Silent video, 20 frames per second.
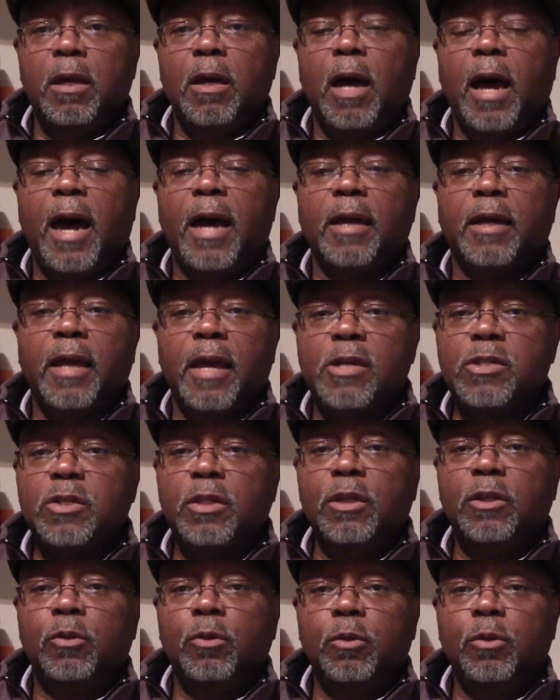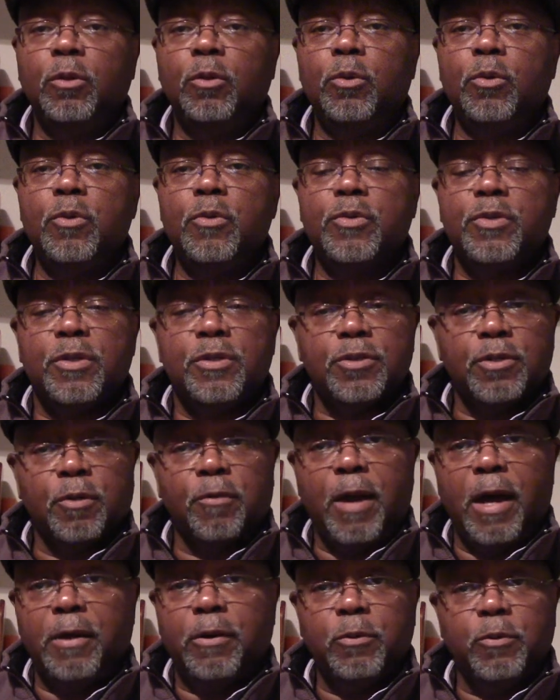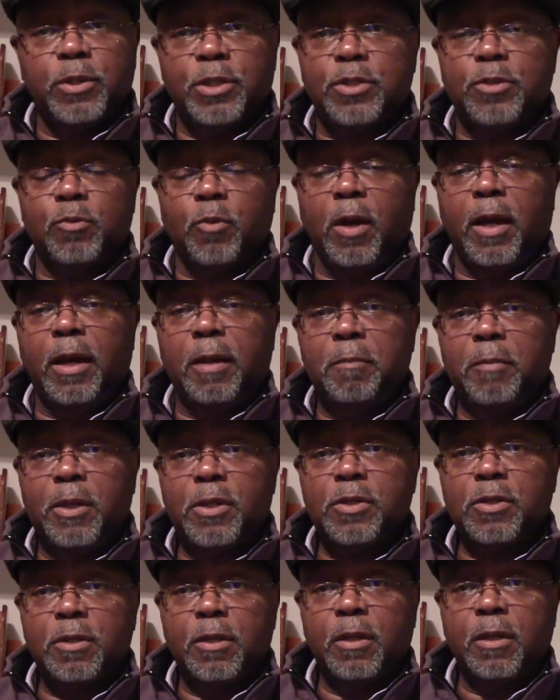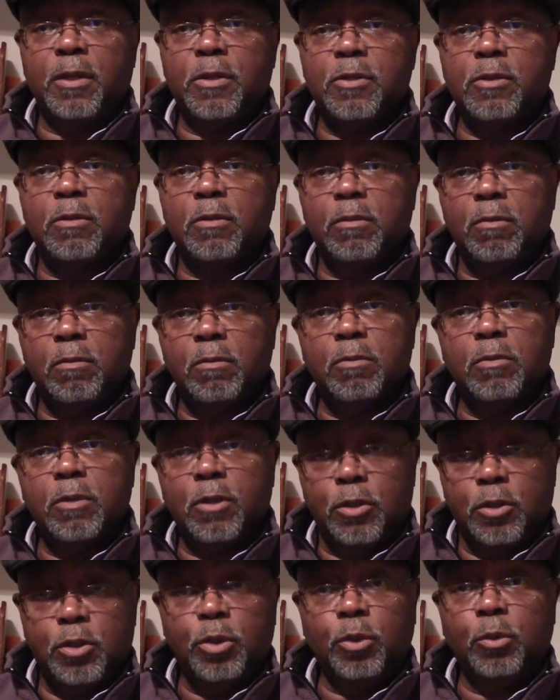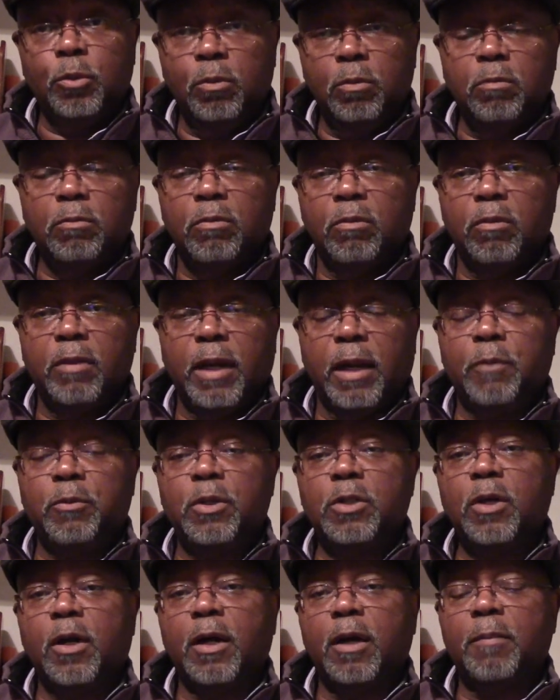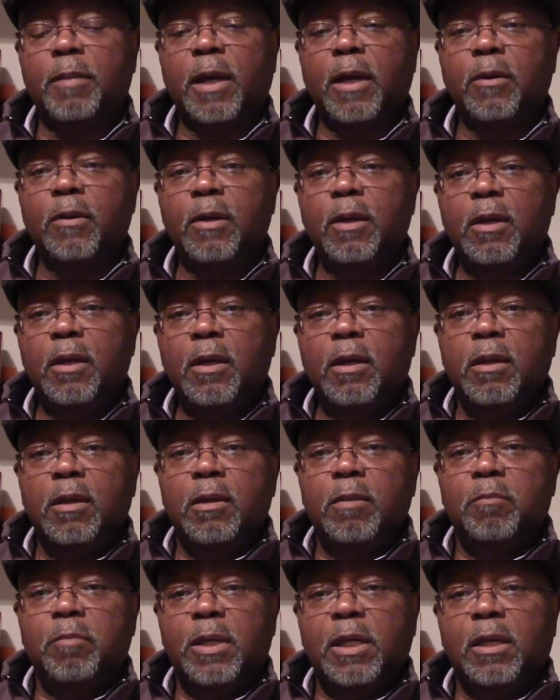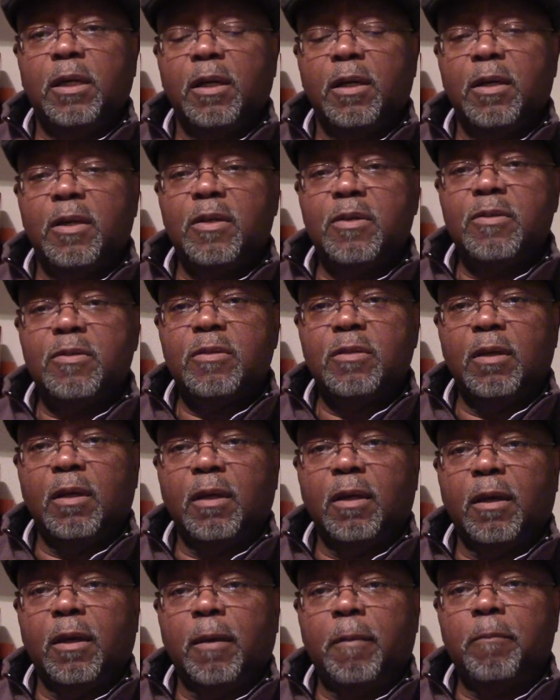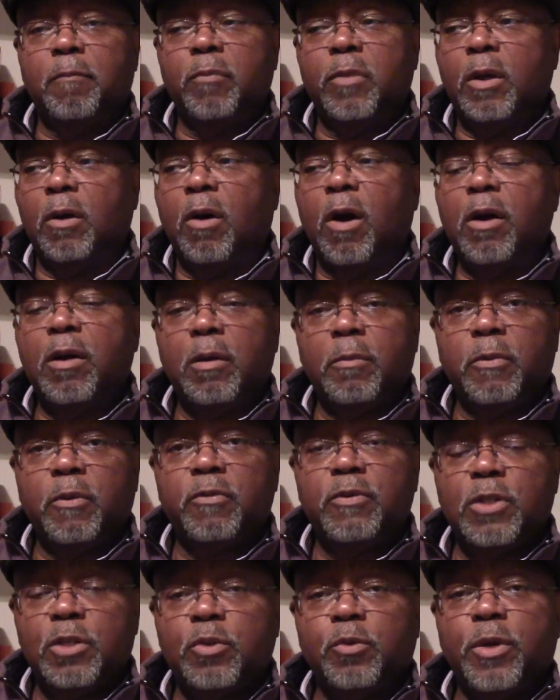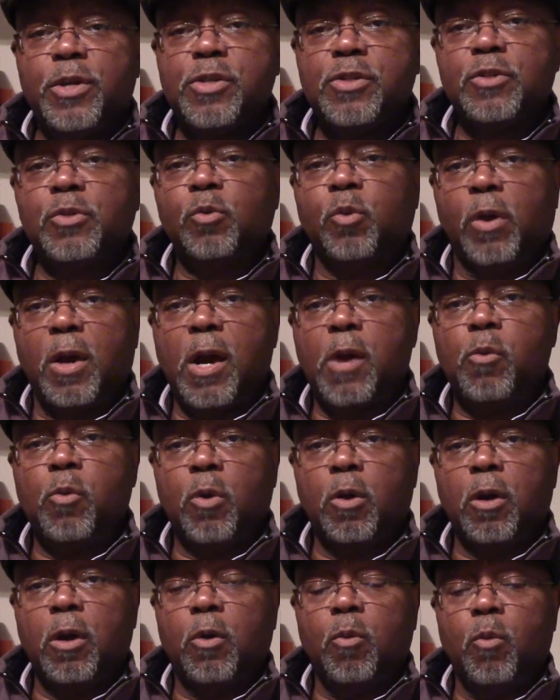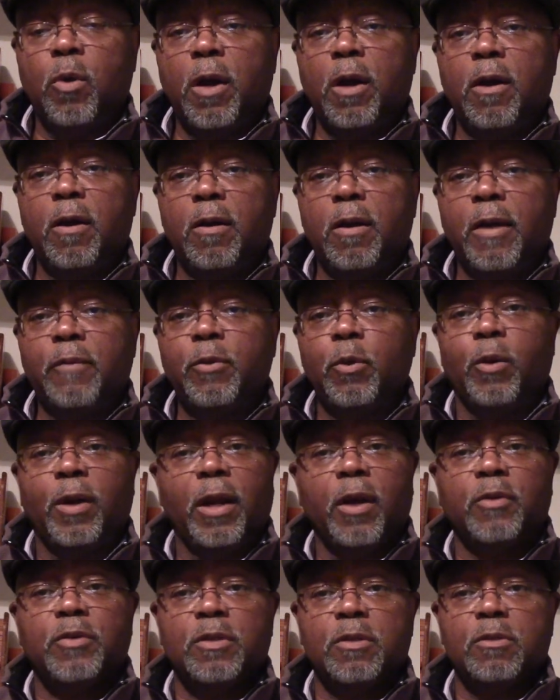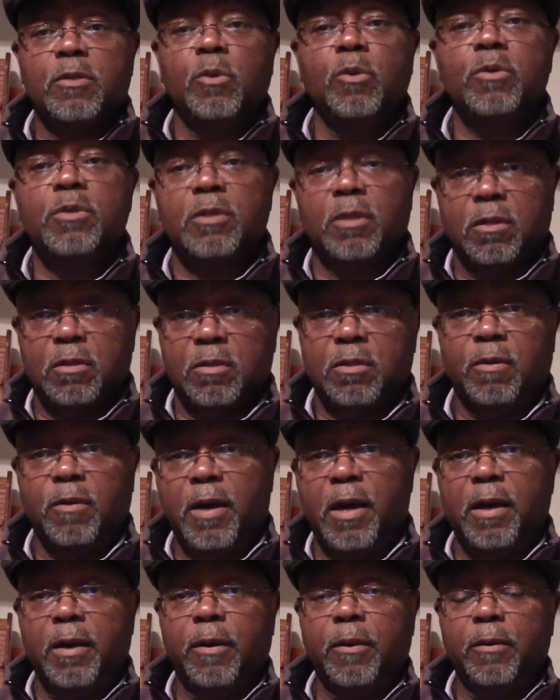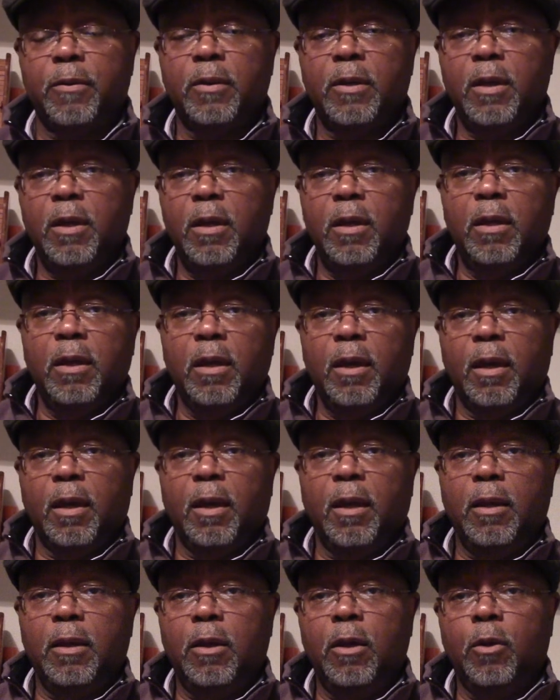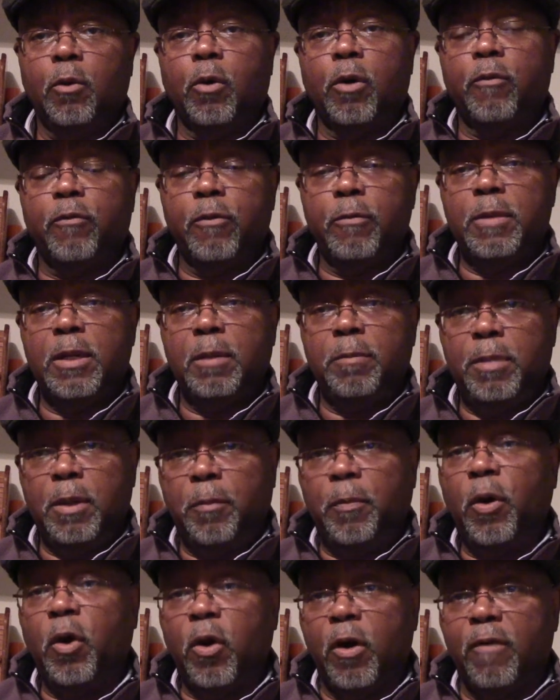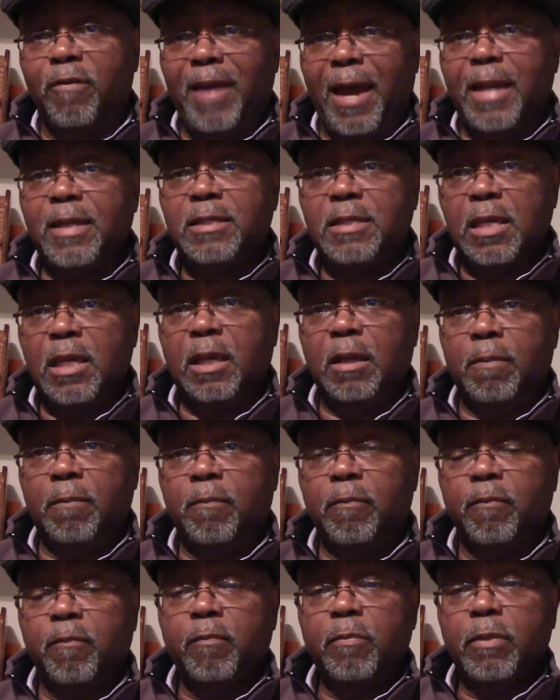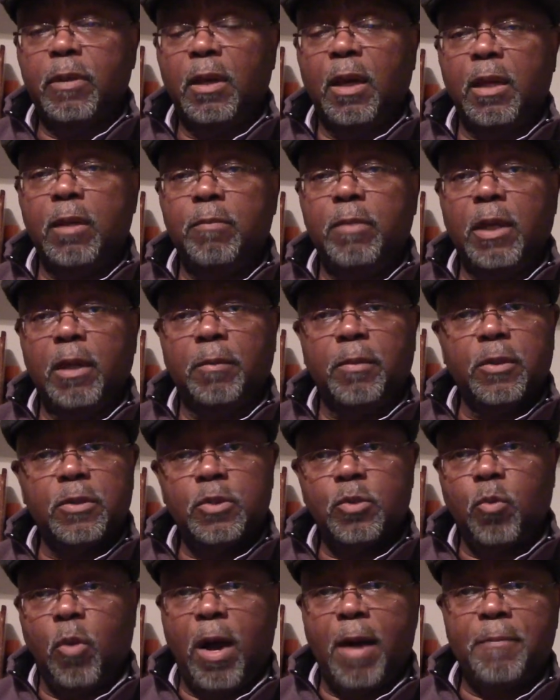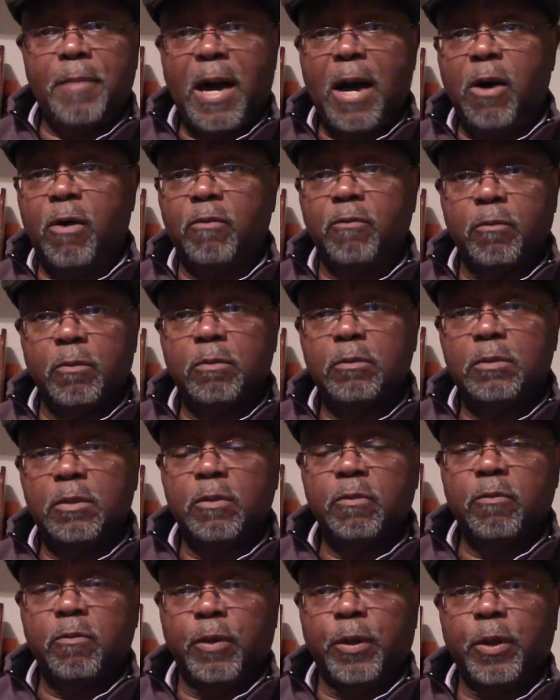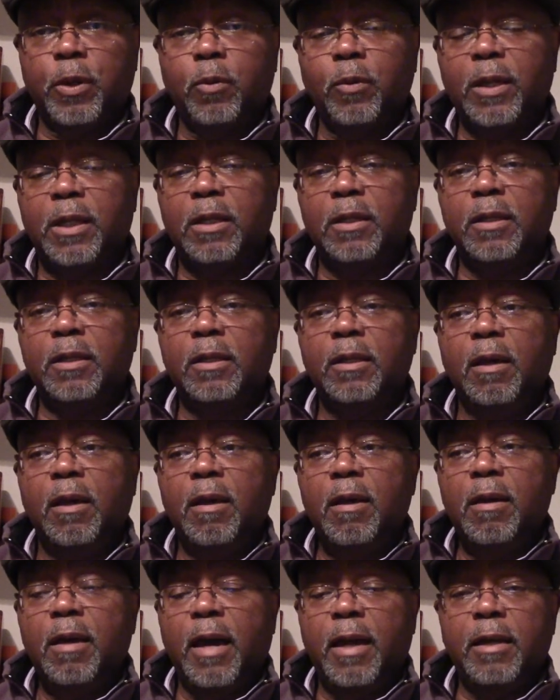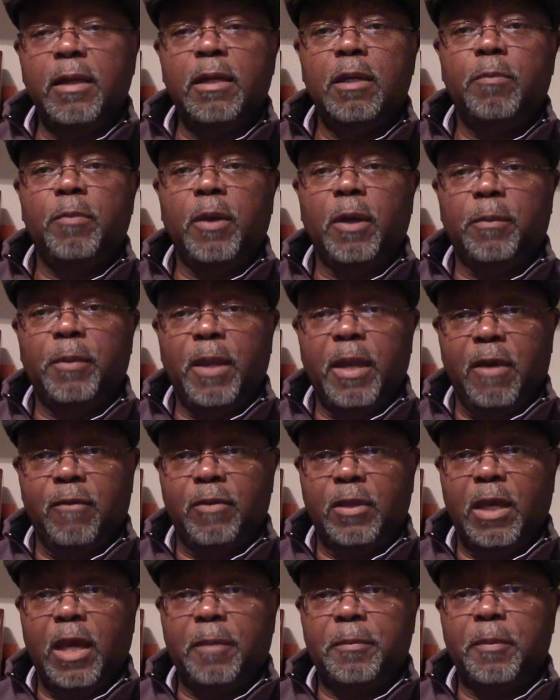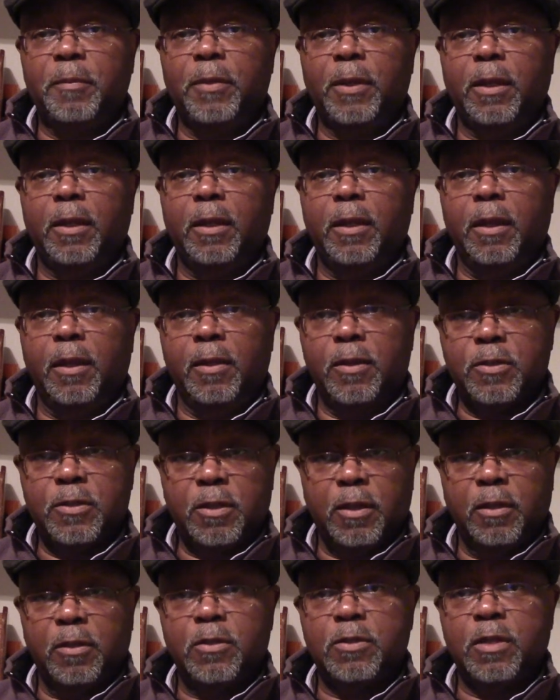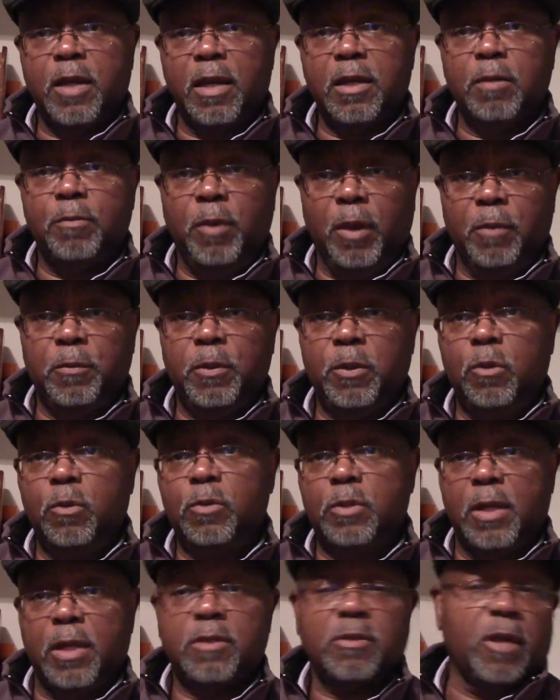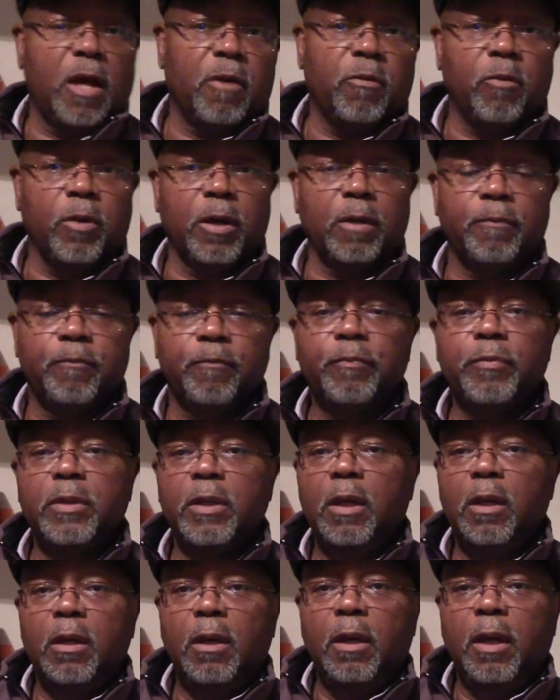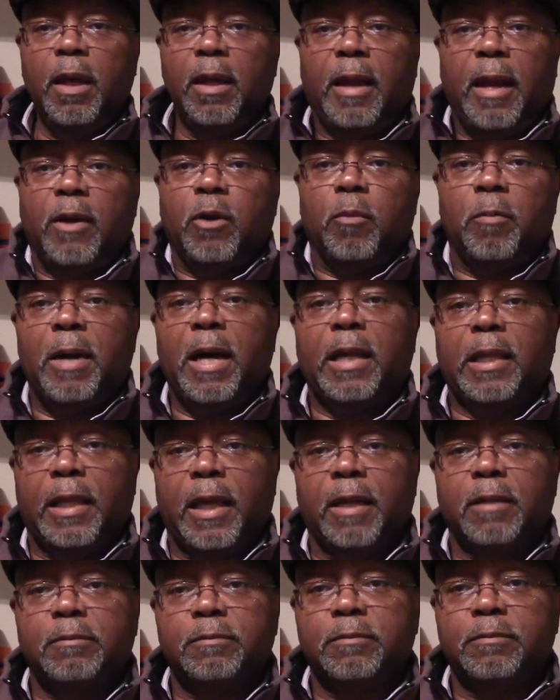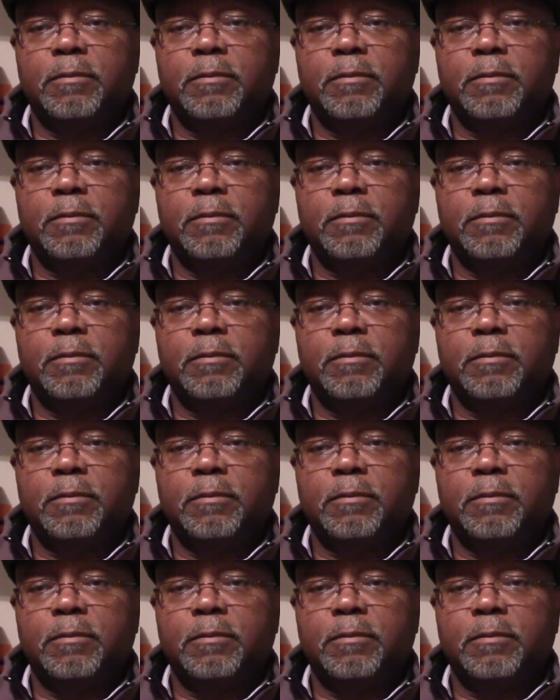I occasionally do use Serato, which is why I mentioned it as the two that I would talk about, because there are a number of situations where I work where everyone else is using Serato, and in order for me to be a part of that team and to be able to swap out very quickly, I need to be able to have the capability and the skill set to be able to use that software. And I don't mind that.